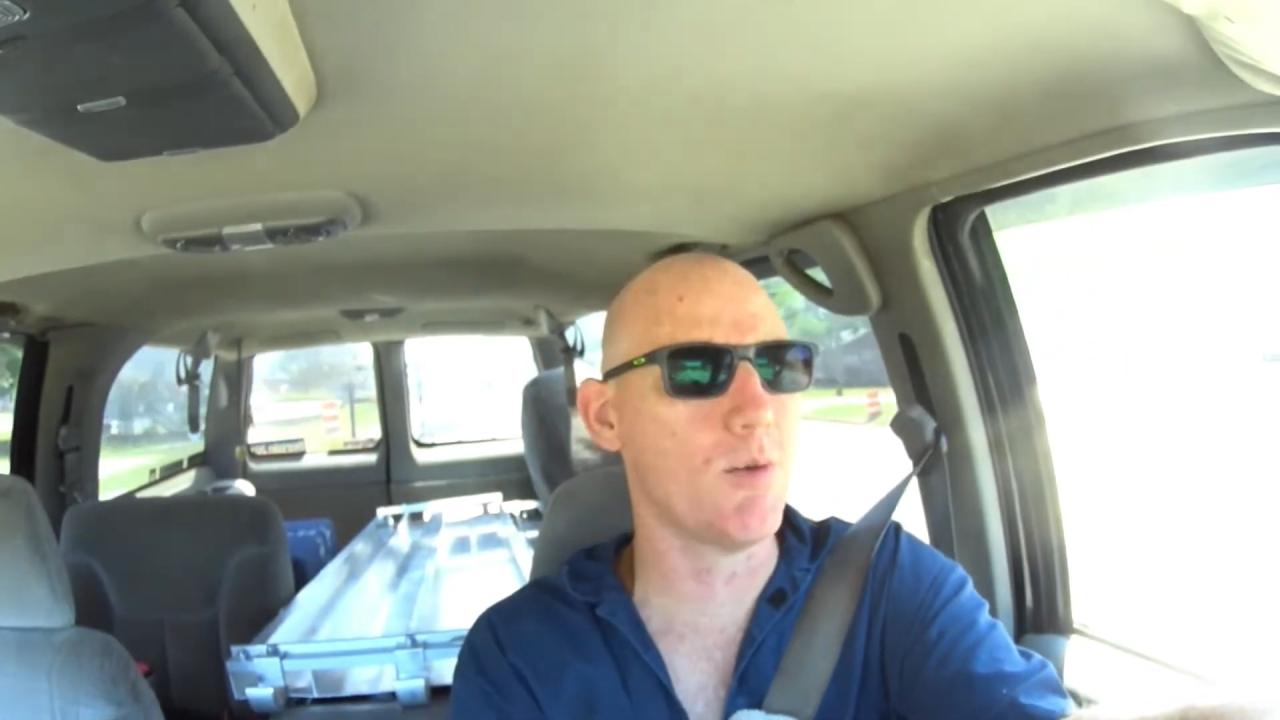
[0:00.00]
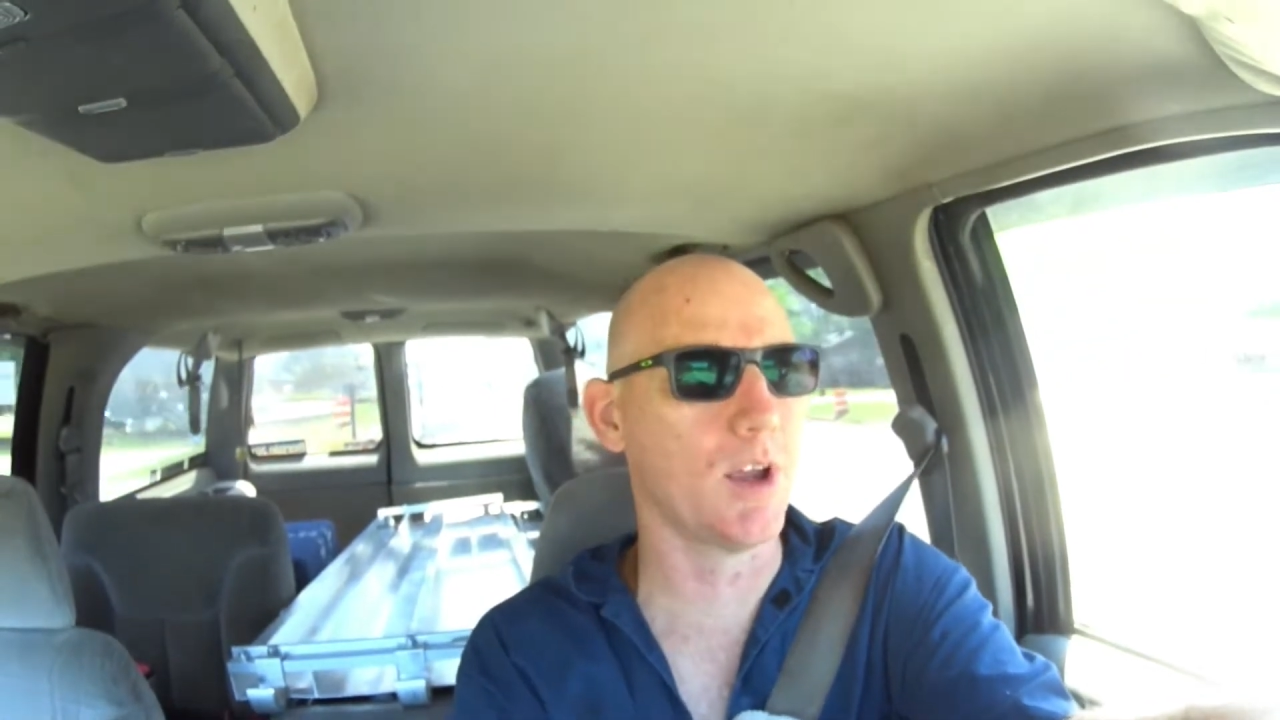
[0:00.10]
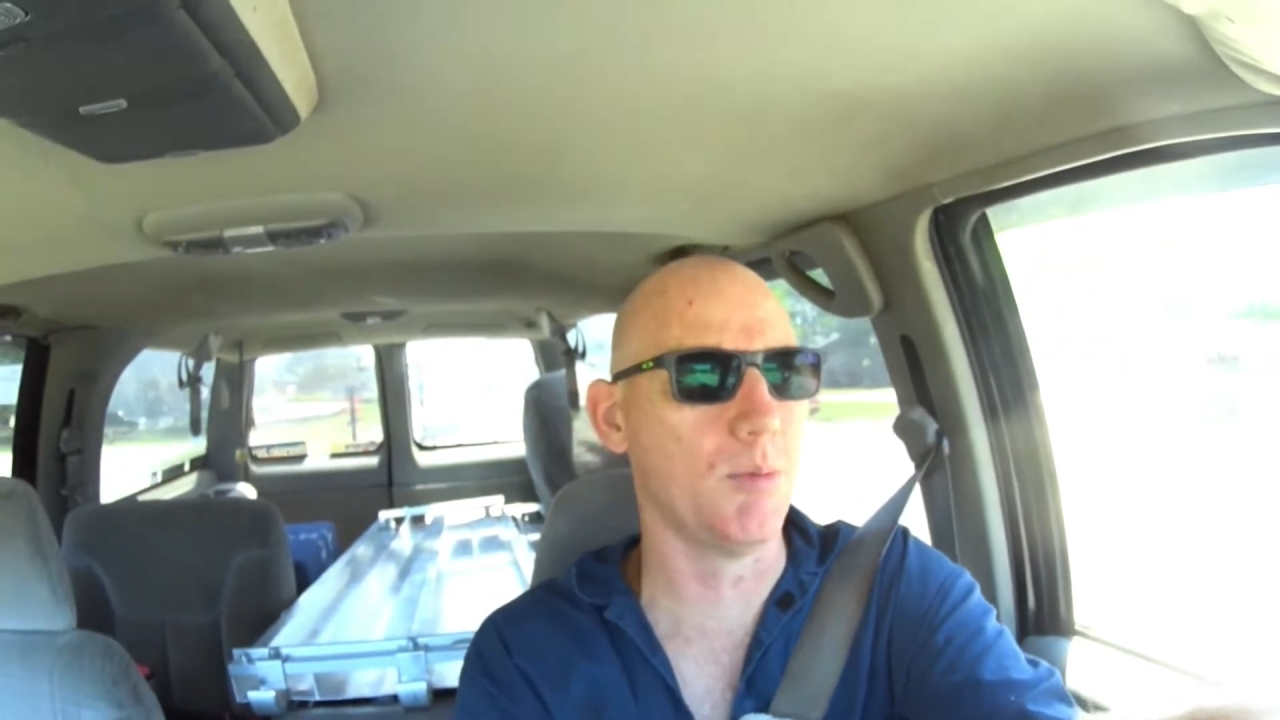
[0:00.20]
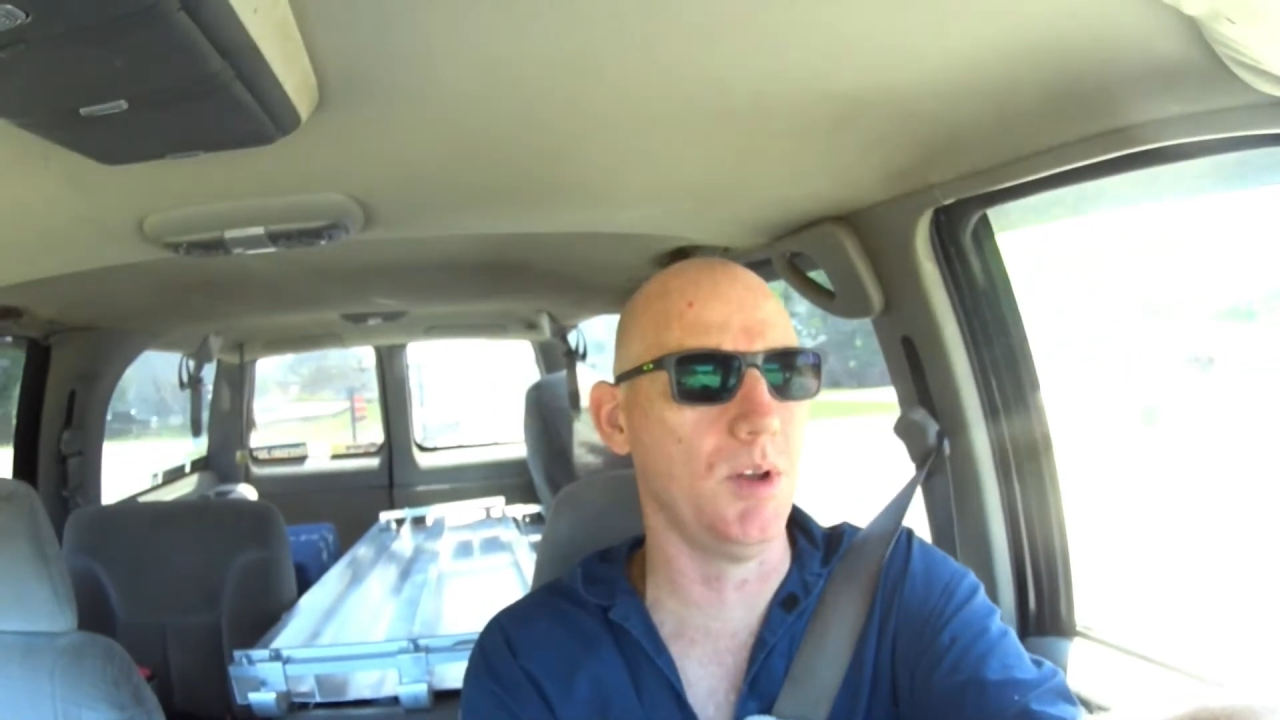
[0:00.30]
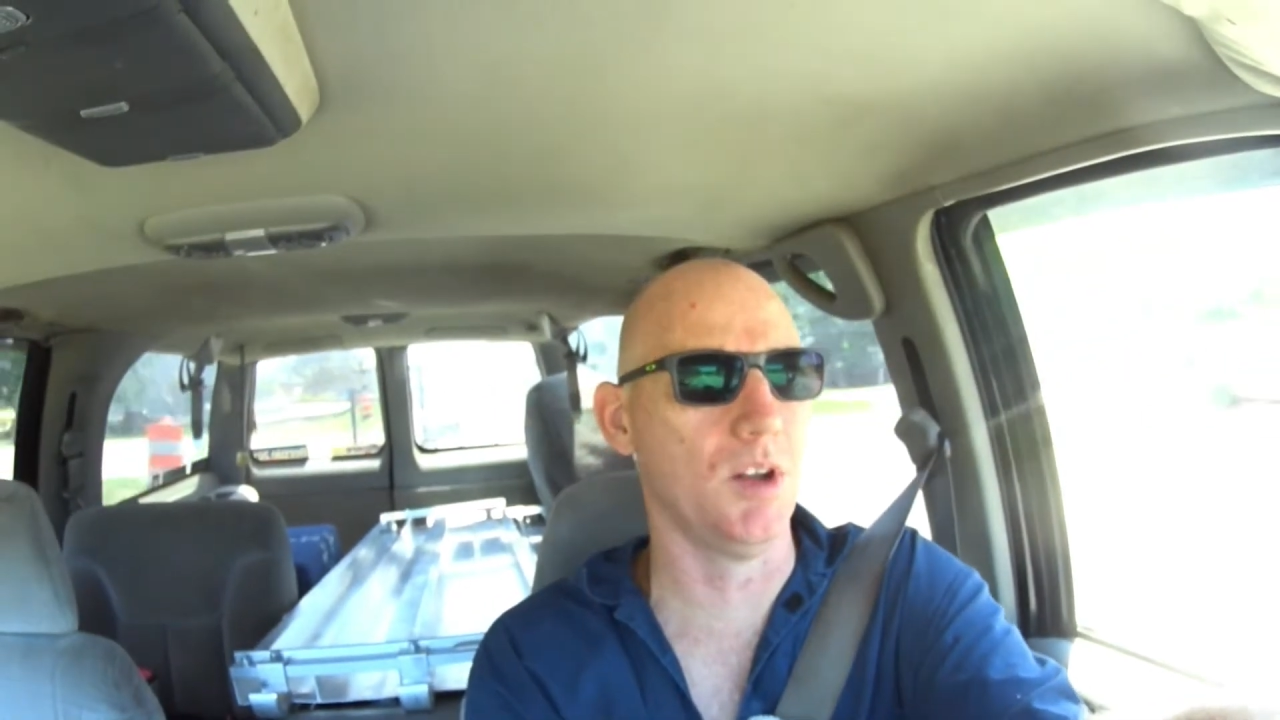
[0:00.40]

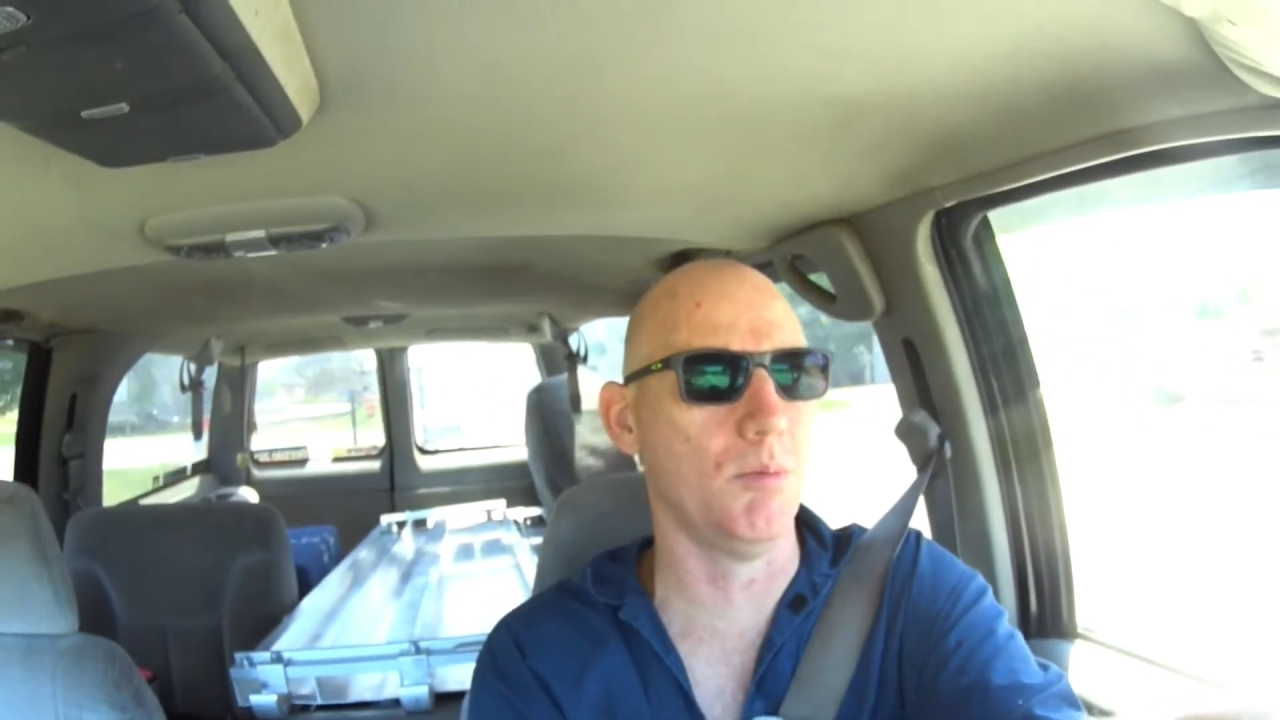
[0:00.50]
recommended,